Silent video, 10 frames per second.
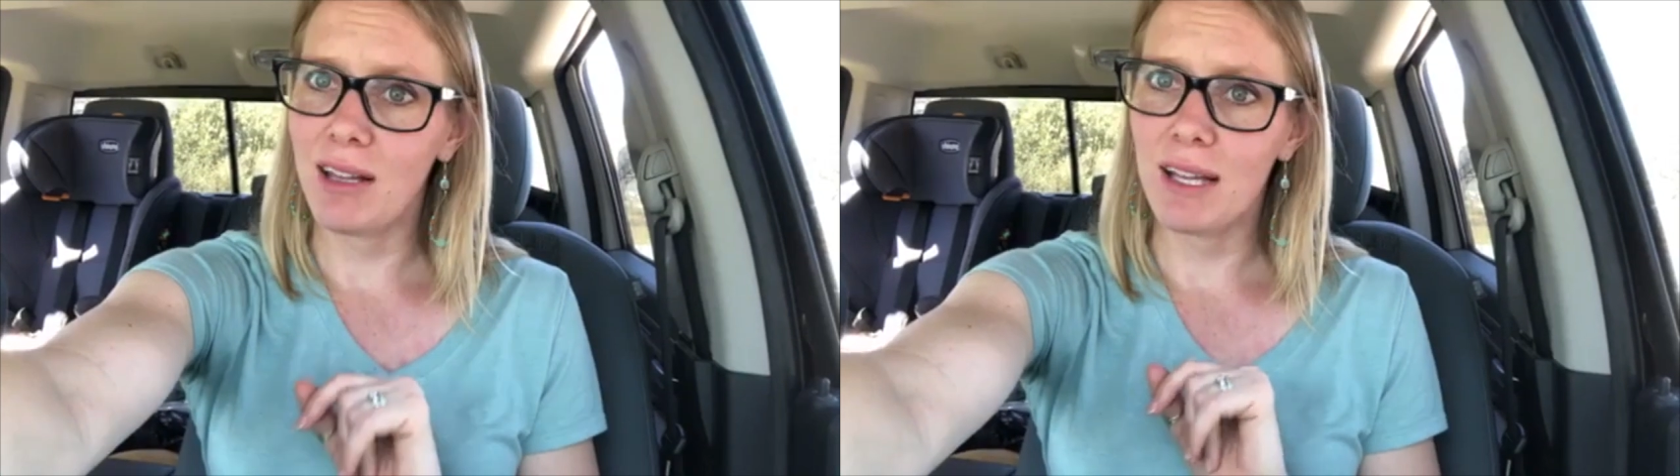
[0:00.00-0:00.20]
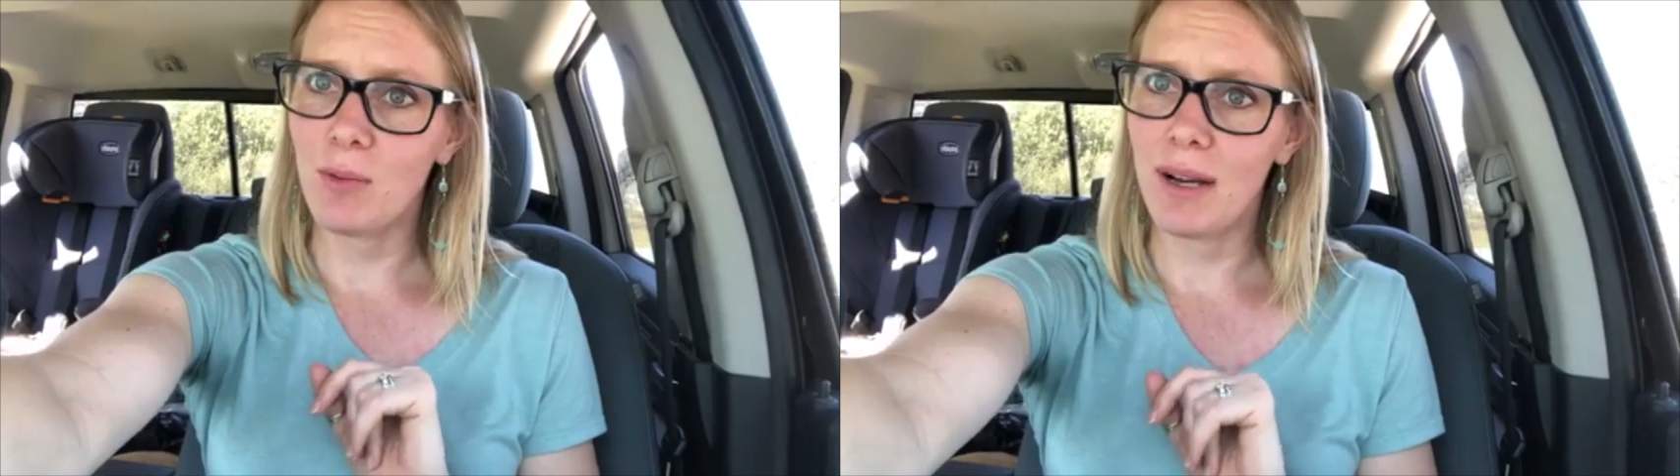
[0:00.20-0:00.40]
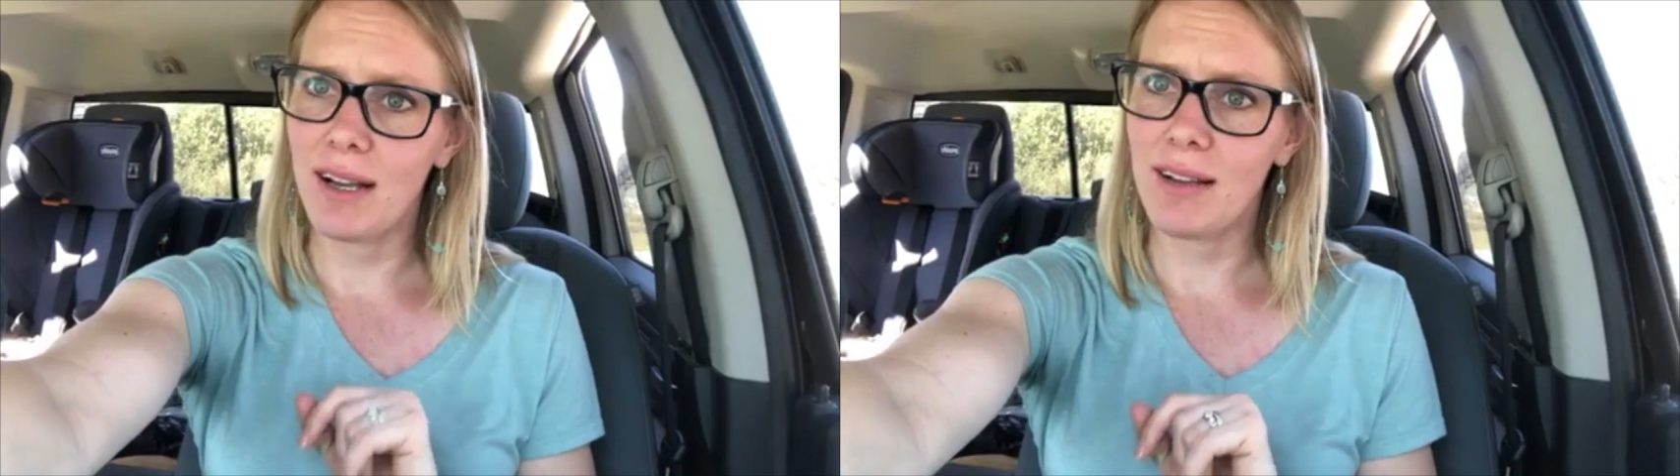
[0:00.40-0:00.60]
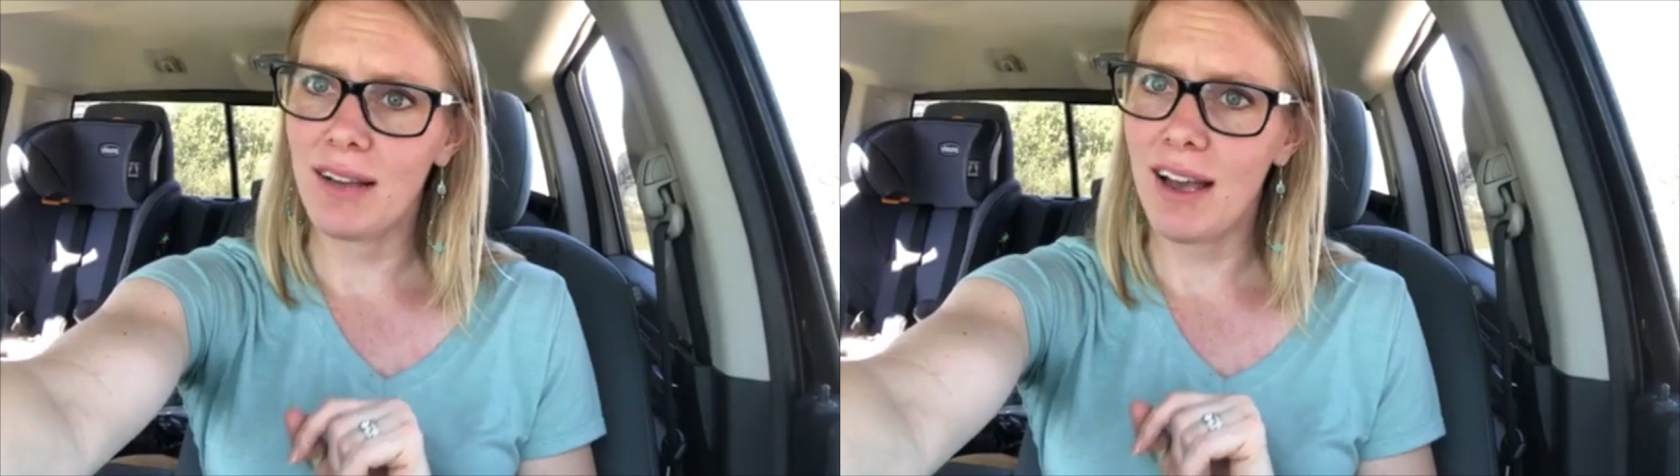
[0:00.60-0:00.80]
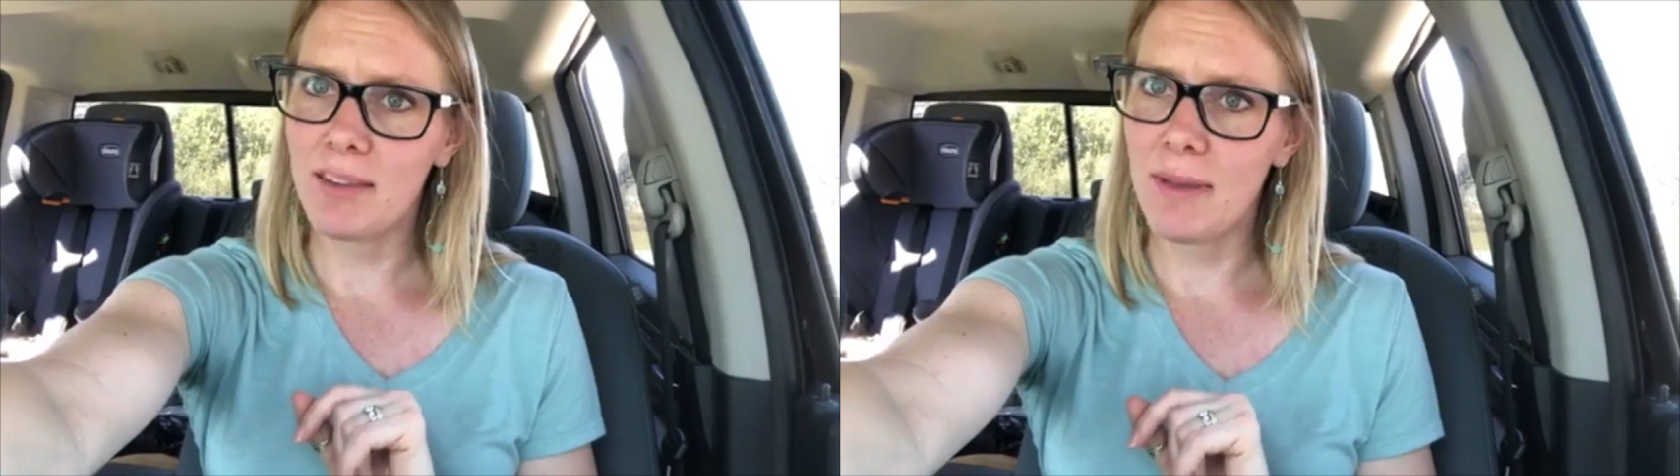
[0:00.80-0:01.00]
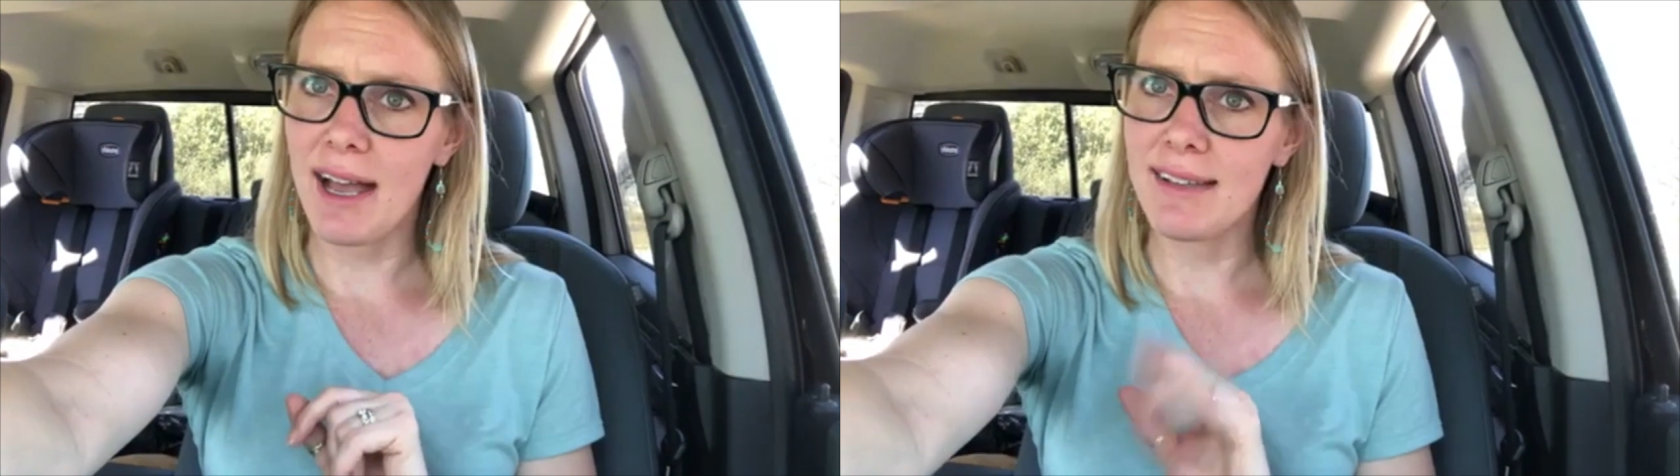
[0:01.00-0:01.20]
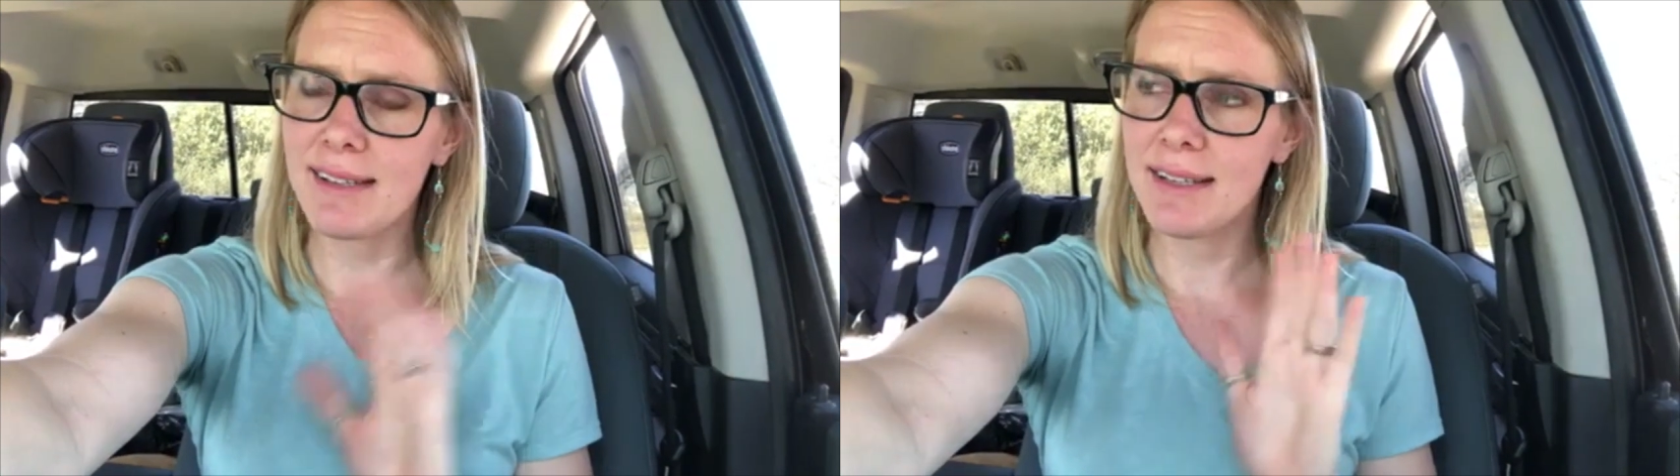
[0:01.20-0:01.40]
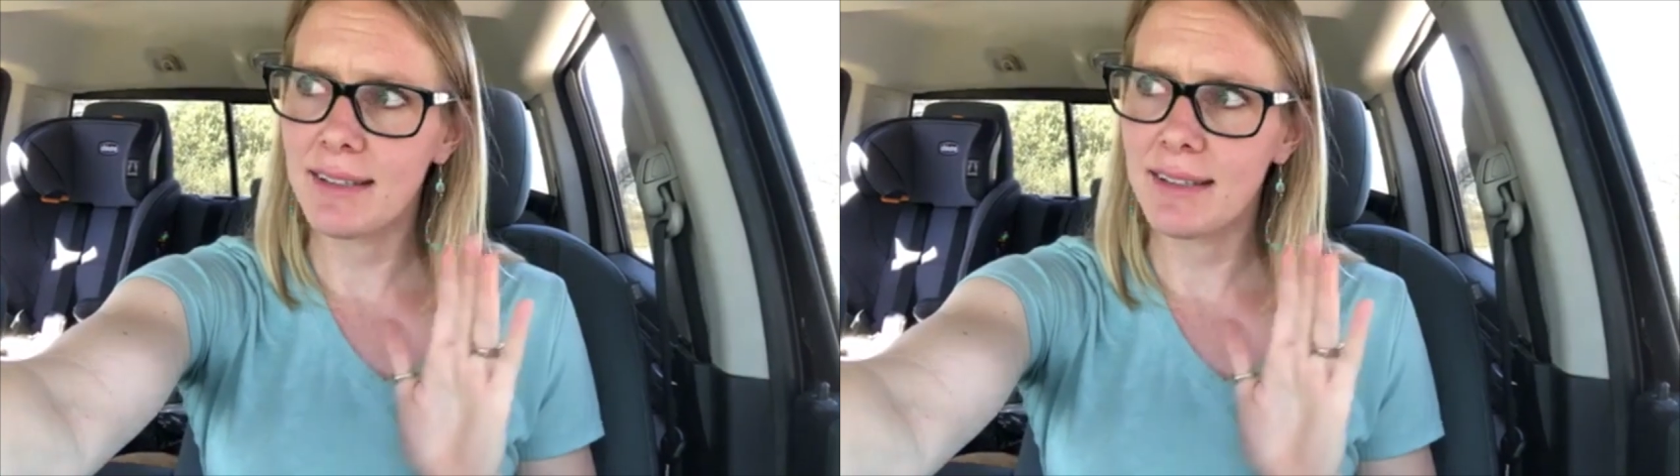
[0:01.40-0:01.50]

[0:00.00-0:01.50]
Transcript: like wearing a cloth mask.